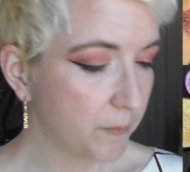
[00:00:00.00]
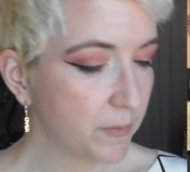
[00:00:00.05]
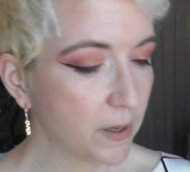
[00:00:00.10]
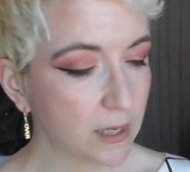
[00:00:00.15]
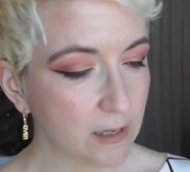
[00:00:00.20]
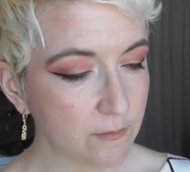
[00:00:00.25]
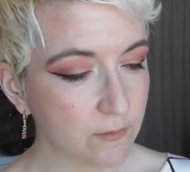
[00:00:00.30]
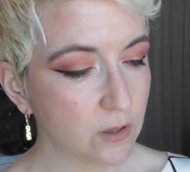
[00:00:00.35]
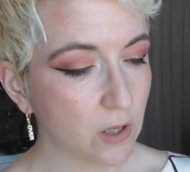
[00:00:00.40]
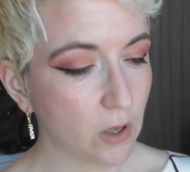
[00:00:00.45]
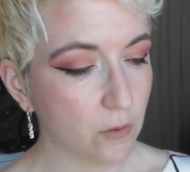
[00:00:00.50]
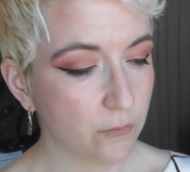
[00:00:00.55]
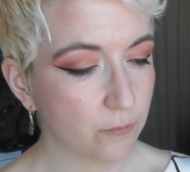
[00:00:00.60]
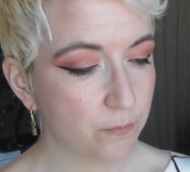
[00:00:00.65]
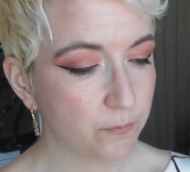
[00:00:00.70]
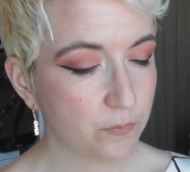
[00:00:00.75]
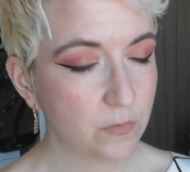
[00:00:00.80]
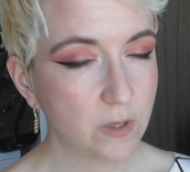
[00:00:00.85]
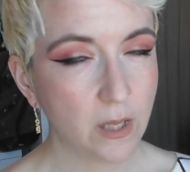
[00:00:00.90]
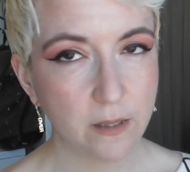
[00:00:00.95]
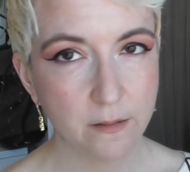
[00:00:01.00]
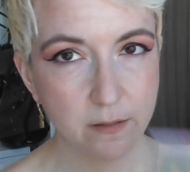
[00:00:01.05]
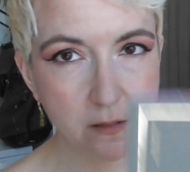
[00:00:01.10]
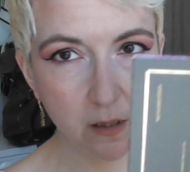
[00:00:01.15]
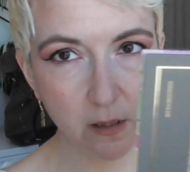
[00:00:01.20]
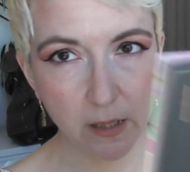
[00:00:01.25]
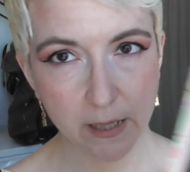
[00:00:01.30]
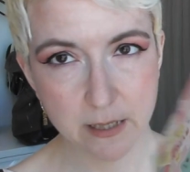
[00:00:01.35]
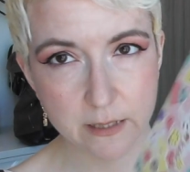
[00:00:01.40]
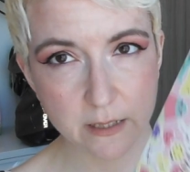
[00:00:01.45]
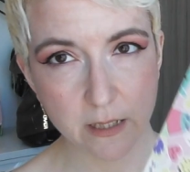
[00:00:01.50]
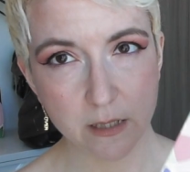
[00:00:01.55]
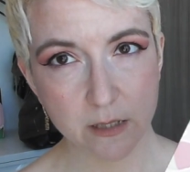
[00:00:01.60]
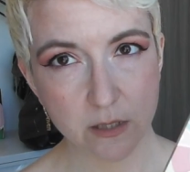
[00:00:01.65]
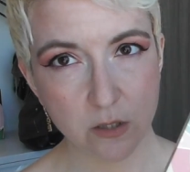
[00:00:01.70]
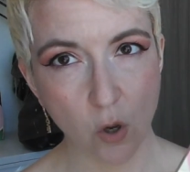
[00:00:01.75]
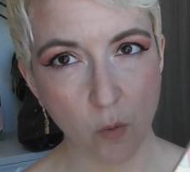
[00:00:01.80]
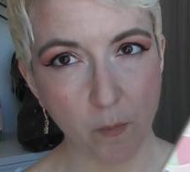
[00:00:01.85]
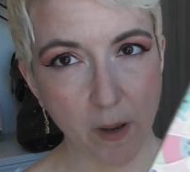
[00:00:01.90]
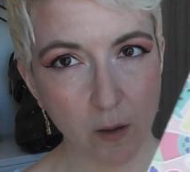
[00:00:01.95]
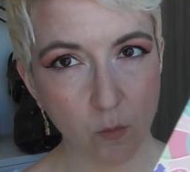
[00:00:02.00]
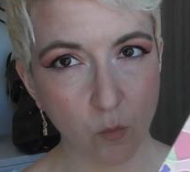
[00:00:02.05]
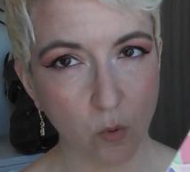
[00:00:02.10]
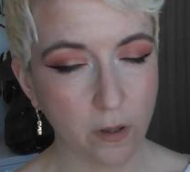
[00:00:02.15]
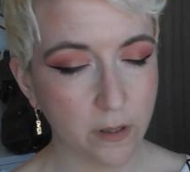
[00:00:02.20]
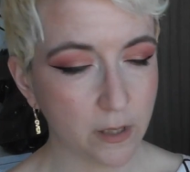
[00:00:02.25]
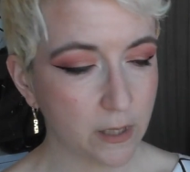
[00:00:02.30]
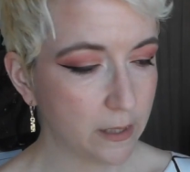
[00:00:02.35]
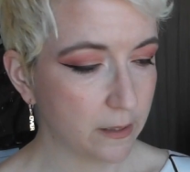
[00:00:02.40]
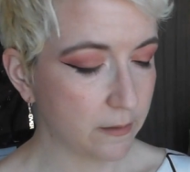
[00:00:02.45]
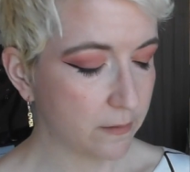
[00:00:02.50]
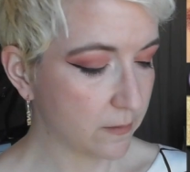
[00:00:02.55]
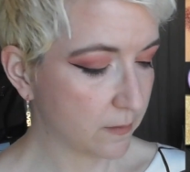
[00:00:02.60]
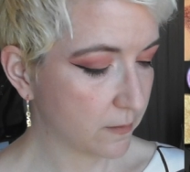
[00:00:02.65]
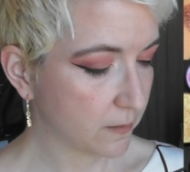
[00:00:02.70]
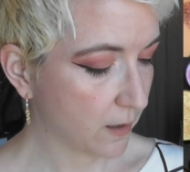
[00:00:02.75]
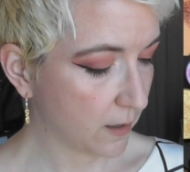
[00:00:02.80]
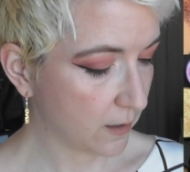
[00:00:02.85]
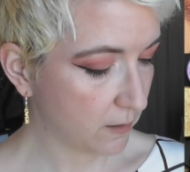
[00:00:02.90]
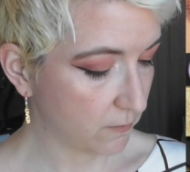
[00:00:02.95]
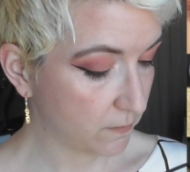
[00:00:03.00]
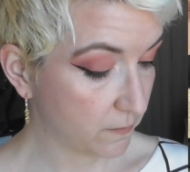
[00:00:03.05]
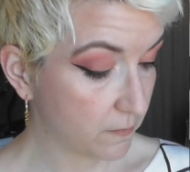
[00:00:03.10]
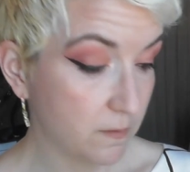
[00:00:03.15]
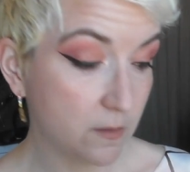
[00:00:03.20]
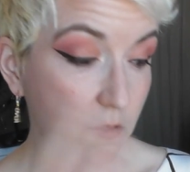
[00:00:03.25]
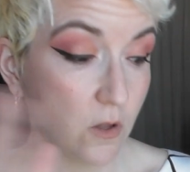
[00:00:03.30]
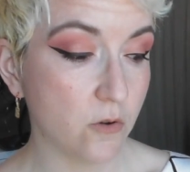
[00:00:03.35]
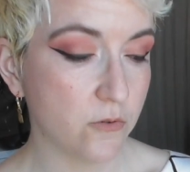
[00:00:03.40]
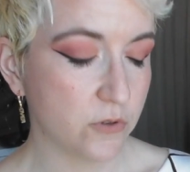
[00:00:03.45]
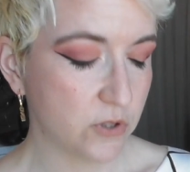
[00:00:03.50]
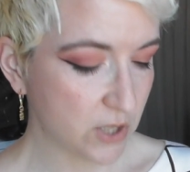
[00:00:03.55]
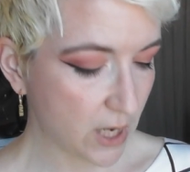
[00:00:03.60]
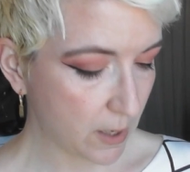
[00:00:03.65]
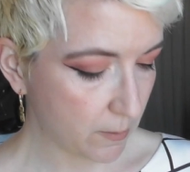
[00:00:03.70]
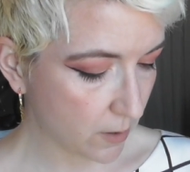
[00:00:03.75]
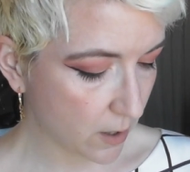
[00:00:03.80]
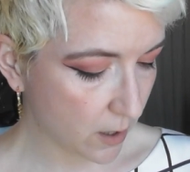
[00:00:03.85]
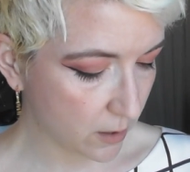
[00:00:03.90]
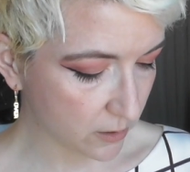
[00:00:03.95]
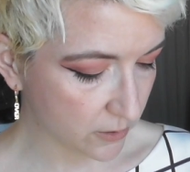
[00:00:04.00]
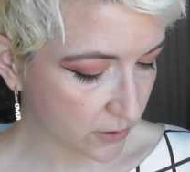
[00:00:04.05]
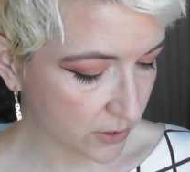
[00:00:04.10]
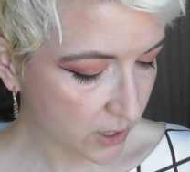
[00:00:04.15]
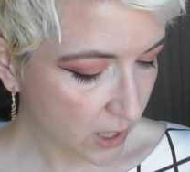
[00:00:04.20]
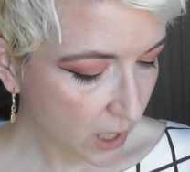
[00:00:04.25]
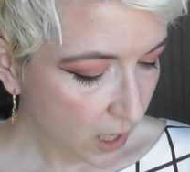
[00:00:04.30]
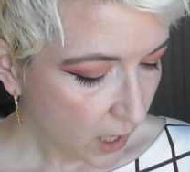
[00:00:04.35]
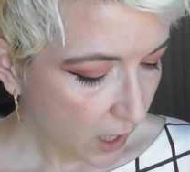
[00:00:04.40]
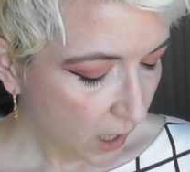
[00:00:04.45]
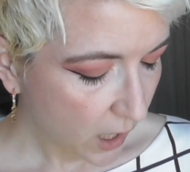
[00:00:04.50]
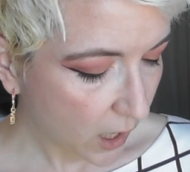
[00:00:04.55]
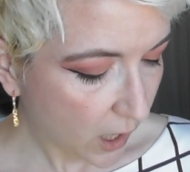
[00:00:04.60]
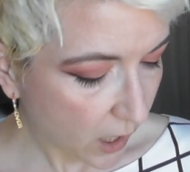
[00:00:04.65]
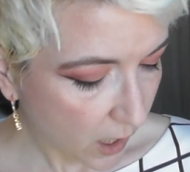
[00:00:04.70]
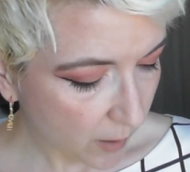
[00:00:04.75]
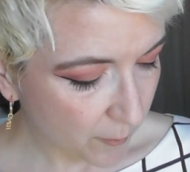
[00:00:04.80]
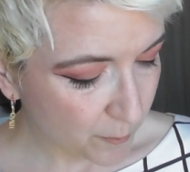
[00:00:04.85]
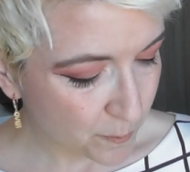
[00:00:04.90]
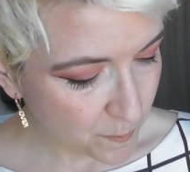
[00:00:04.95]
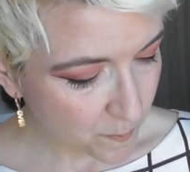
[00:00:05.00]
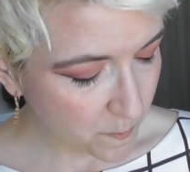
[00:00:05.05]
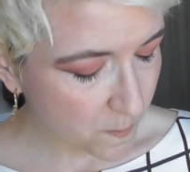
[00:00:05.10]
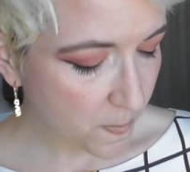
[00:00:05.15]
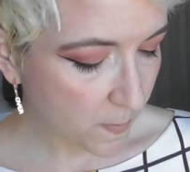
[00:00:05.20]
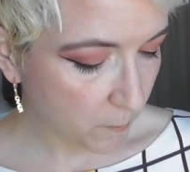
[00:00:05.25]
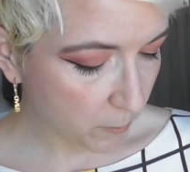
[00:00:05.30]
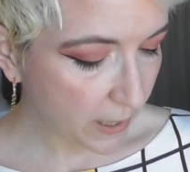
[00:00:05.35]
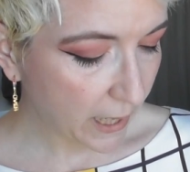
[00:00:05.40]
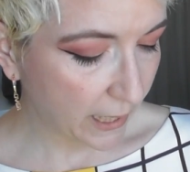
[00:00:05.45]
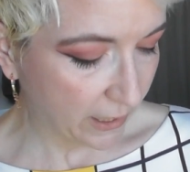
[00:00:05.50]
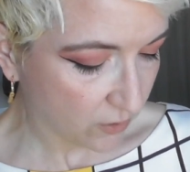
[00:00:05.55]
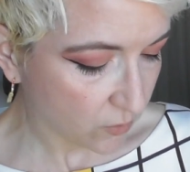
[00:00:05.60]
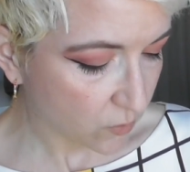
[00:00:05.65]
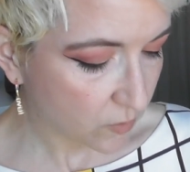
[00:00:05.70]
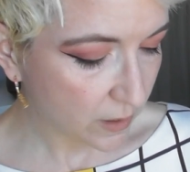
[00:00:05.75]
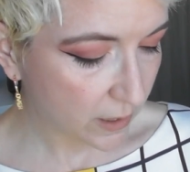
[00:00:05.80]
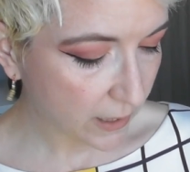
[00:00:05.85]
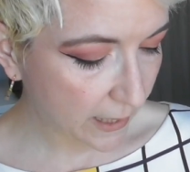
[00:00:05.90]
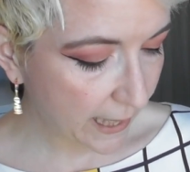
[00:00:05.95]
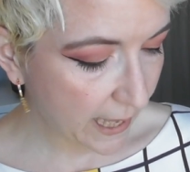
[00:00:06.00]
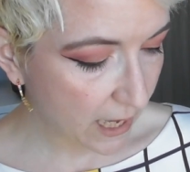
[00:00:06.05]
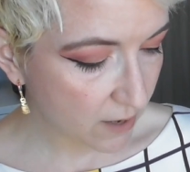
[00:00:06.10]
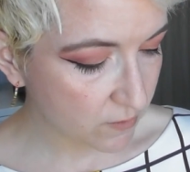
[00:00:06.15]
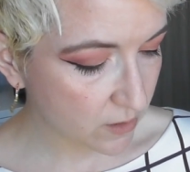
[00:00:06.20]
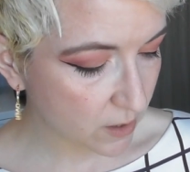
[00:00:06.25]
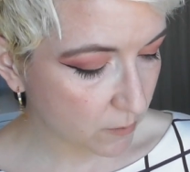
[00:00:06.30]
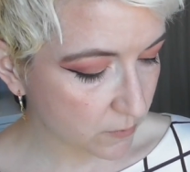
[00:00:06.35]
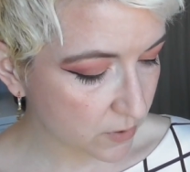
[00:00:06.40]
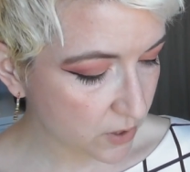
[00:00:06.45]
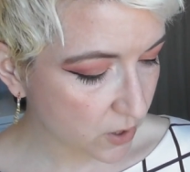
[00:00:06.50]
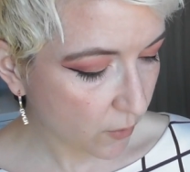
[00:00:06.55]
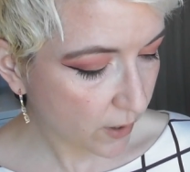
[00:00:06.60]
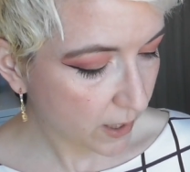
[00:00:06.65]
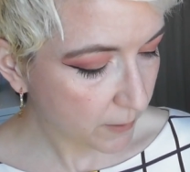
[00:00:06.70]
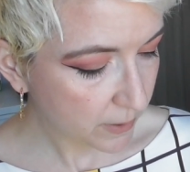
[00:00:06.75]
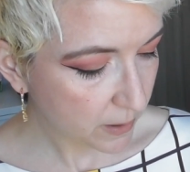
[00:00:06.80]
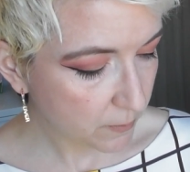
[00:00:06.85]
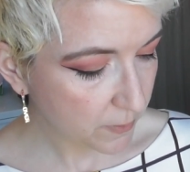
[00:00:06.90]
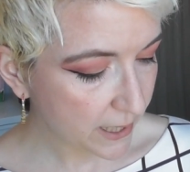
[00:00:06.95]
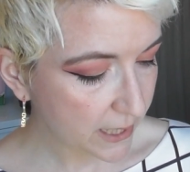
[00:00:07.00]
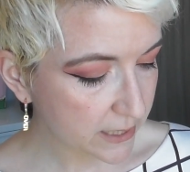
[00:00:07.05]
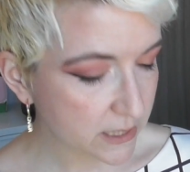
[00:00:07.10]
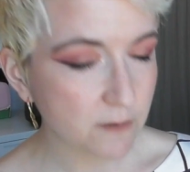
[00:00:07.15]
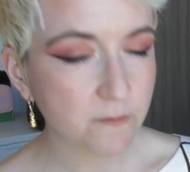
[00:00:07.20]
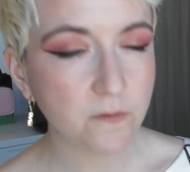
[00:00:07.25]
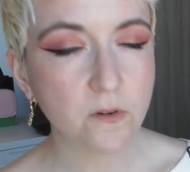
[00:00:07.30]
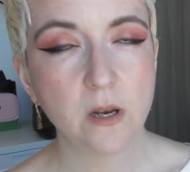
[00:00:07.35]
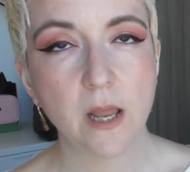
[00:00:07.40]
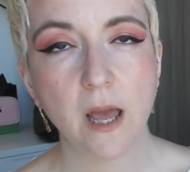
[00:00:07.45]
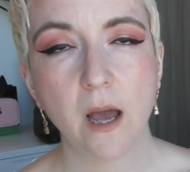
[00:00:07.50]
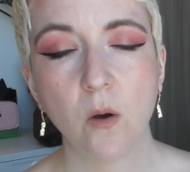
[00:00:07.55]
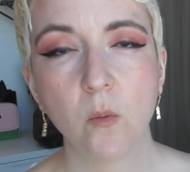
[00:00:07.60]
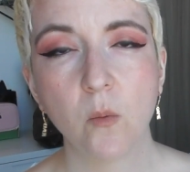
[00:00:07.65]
Even though that, like I said, this Nomad one is kind of those same colors. But I do think I have them, so I am going to pass it for now,